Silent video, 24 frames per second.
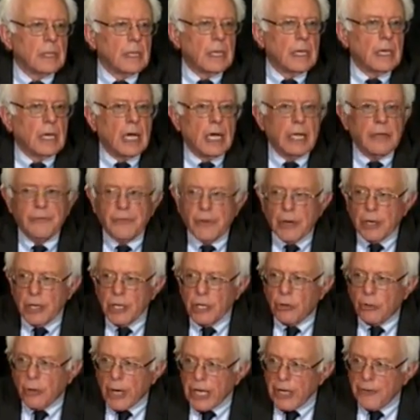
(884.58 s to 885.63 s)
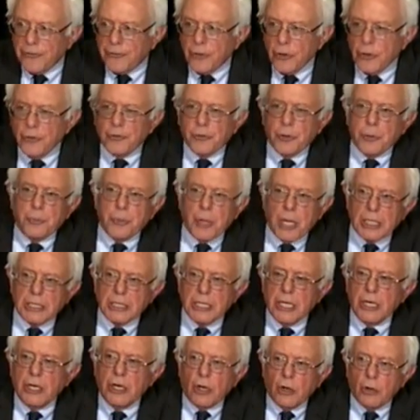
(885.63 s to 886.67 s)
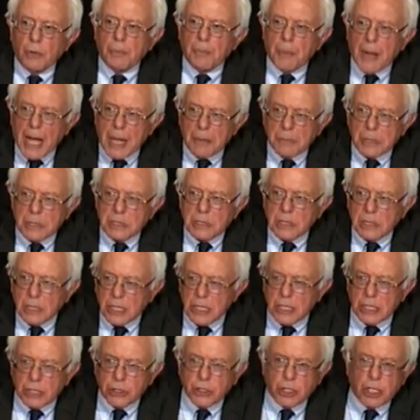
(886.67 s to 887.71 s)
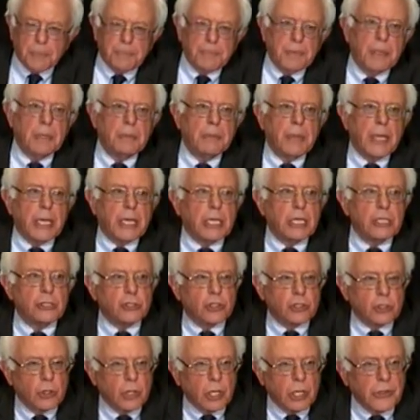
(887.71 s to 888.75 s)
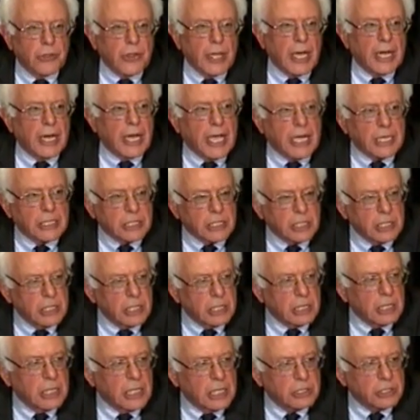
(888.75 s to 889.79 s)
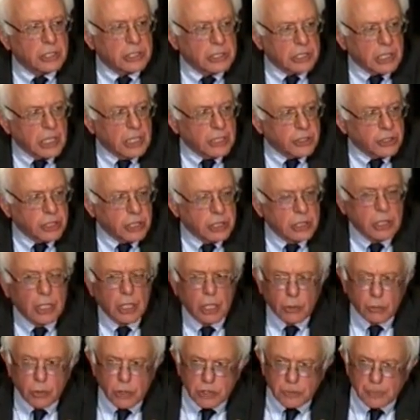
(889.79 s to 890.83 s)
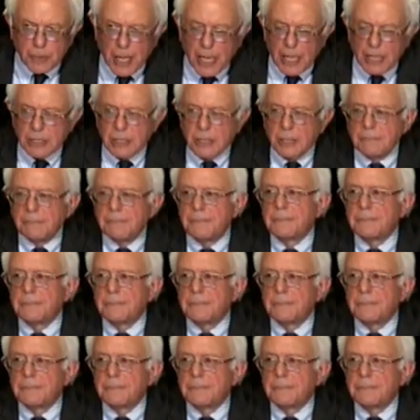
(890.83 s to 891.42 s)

and I am very grateful for President Obama's leadership in making sure that excellent legislation was passed.